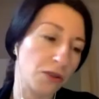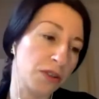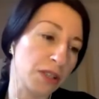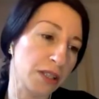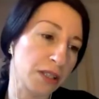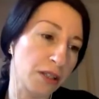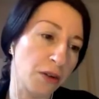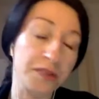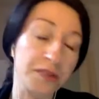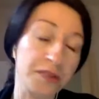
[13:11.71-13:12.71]

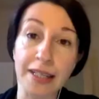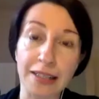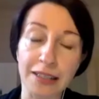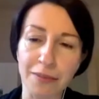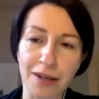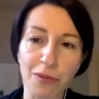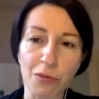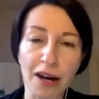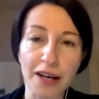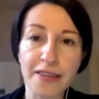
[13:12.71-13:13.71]
of the De Anima.
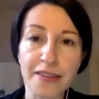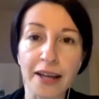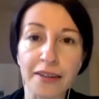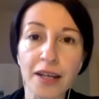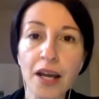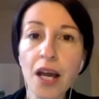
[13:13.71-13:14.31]
Why is that?